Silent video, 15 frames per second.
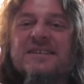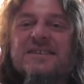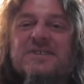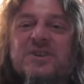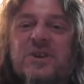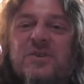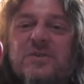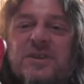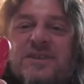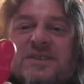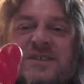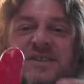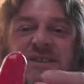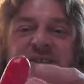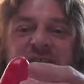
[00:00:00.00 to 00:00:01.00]
So this
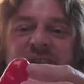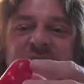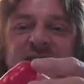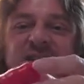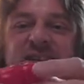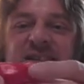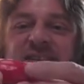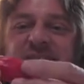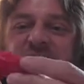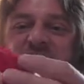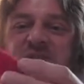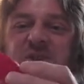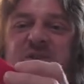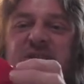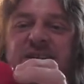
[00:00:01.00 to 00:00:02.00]
is
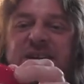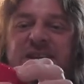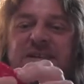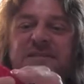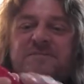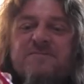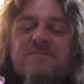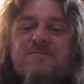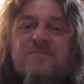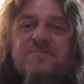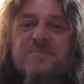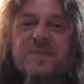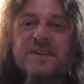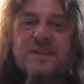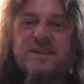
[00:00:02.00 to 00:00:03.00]
the thing.
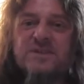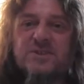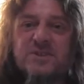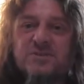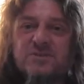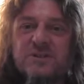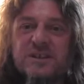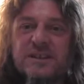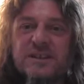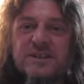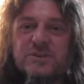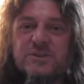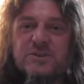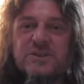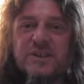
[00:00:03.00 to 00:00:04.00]
It's a really
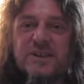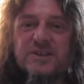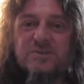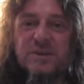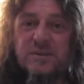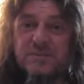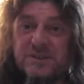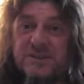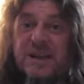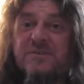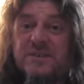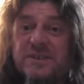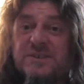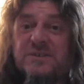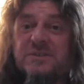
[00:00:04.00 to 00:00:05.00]
good sized pepper. It's
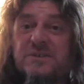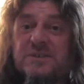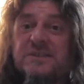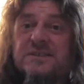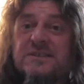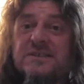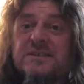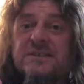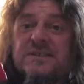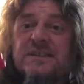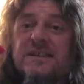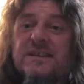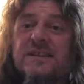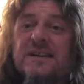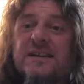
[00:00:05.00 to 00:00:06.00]
heavy too,
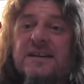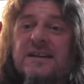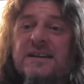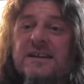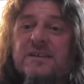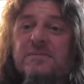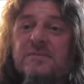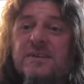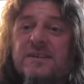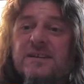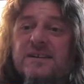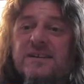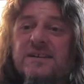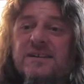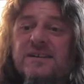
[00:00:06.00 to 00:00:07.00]
and
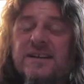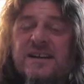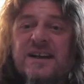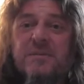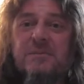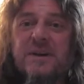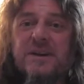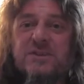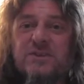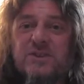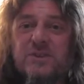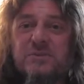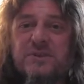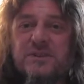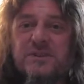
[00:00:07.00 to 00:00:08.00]
I'll bet it's
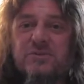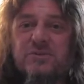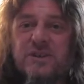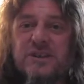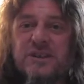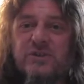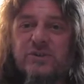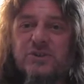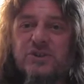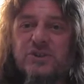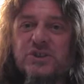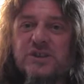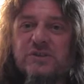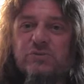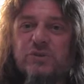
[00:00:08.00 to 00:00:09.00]
going to be really
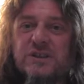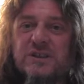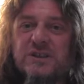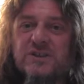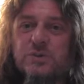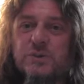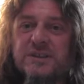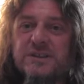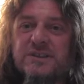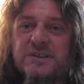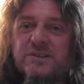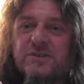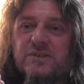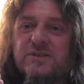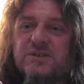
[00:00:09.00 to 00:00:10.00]
crunchy and really sweet,
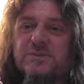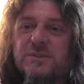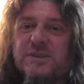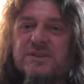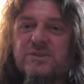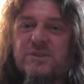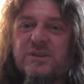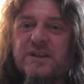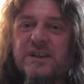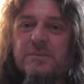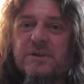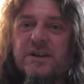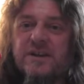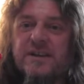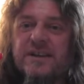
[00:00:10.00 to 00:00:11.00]
especially with a
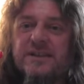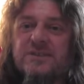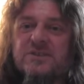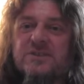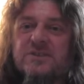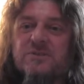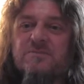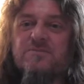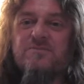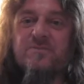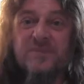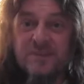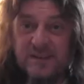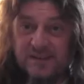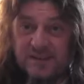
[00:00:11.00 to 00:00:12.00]
name like that. So
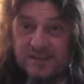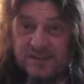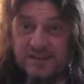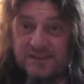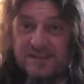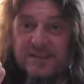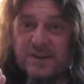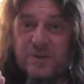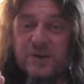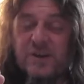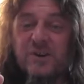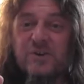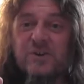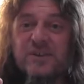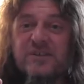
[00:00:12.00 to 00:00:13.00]
here we
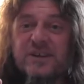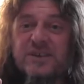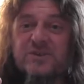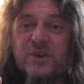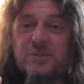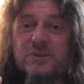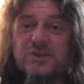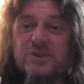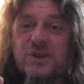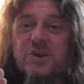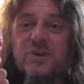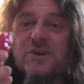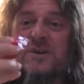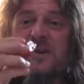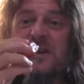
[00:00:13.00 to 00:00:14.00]
go. Thanks very much, Joe.